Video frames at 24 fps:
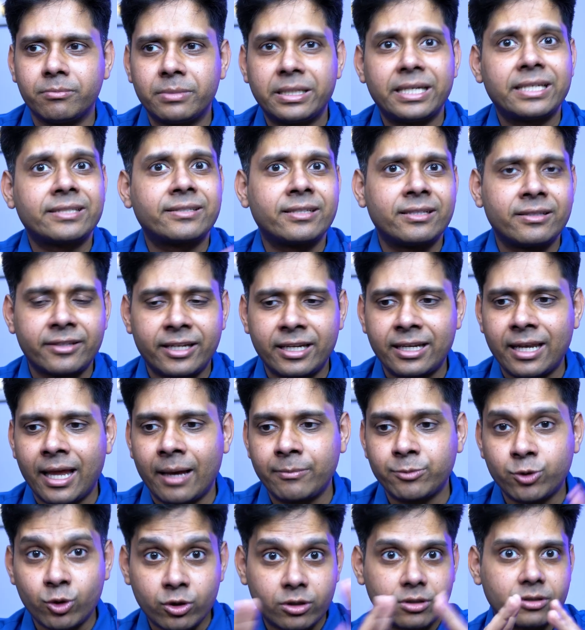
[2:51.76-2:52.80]
BSL3
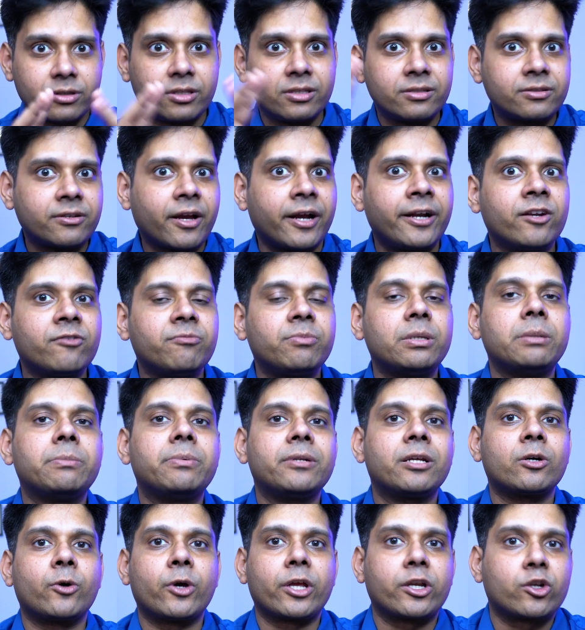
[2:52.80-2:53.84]
lab. So these kind of
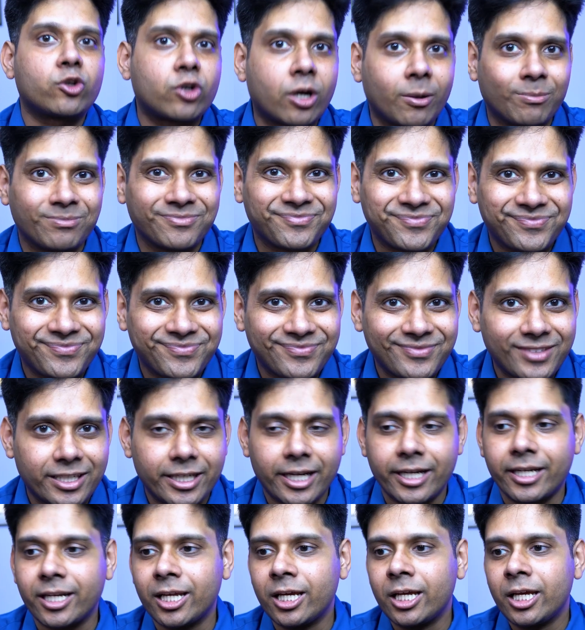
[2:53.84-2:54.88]
people are going to come,
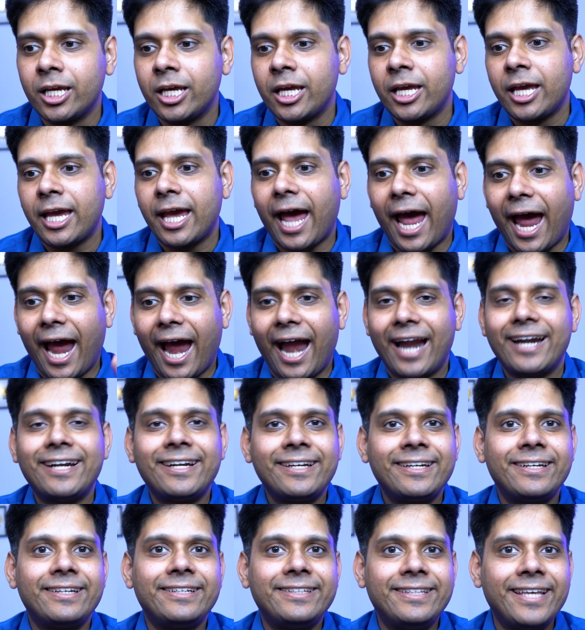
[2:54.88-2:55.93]
right?
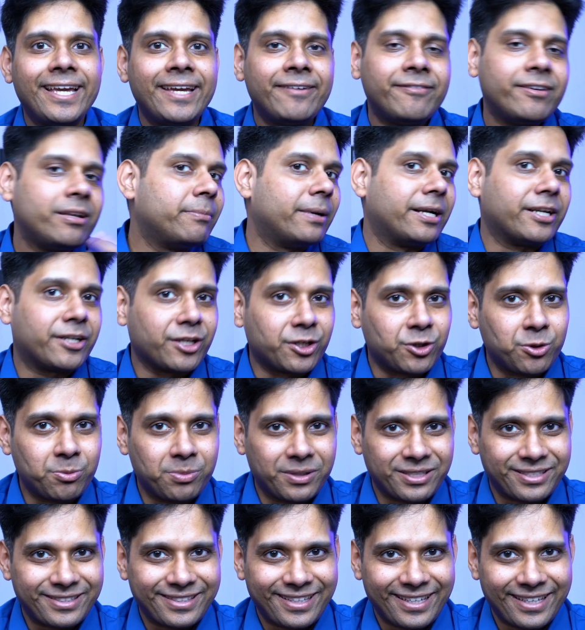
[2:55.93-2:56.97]
And they will mentor you
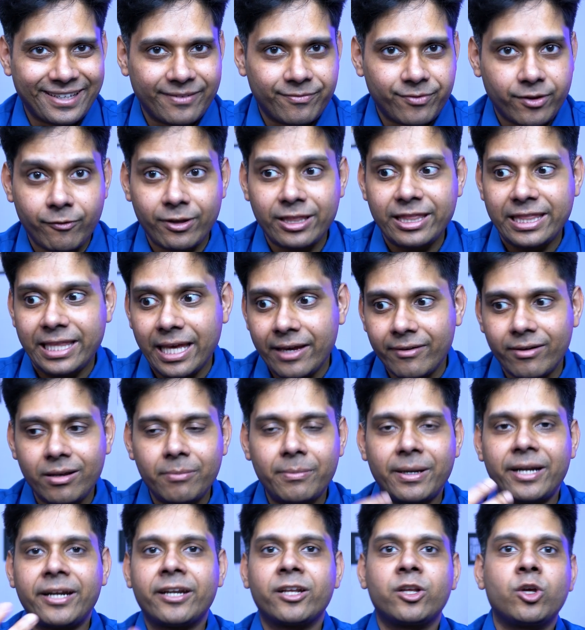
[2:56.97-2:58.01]
personally. When they will
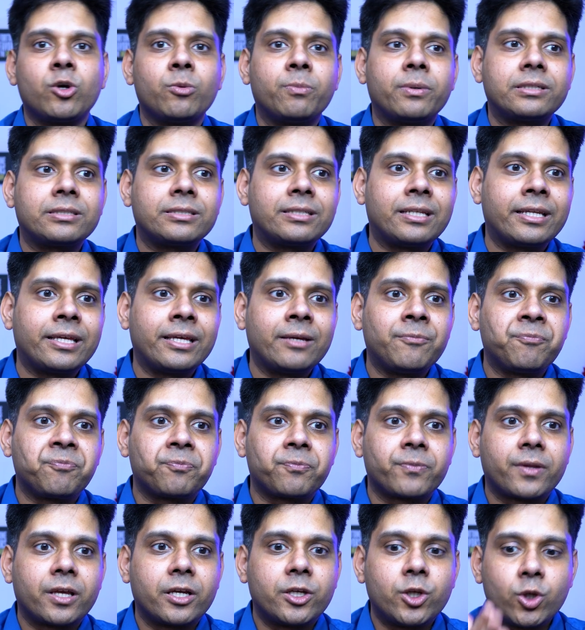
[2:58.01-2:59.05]
mentor you personally,
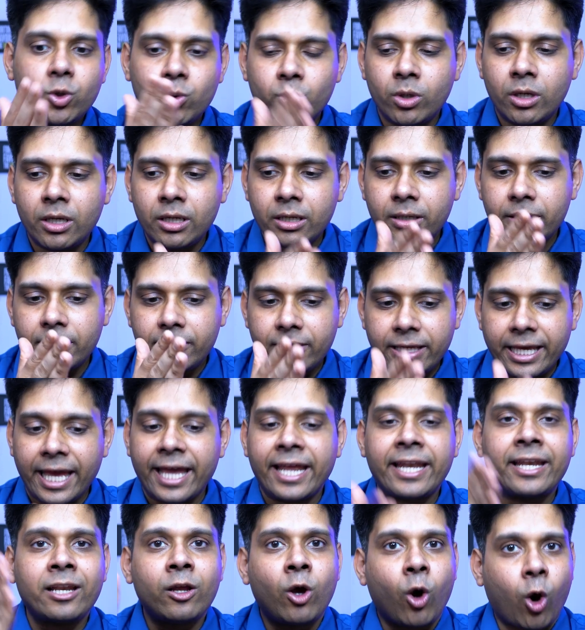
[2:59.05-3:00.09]
you will
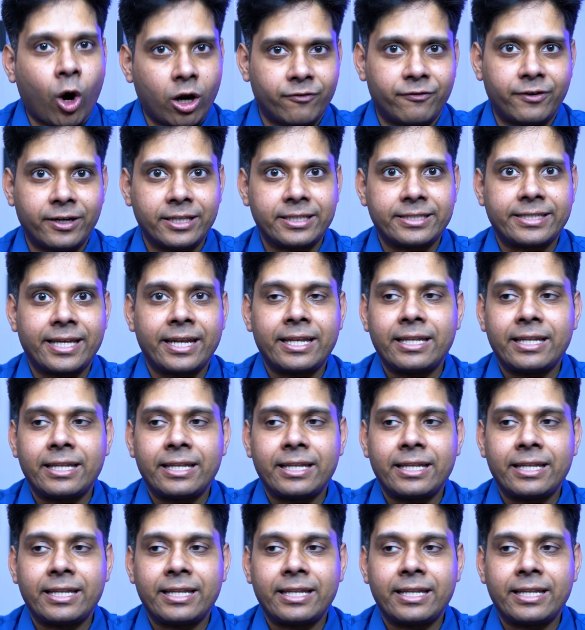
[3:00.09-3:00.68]
gain confidence.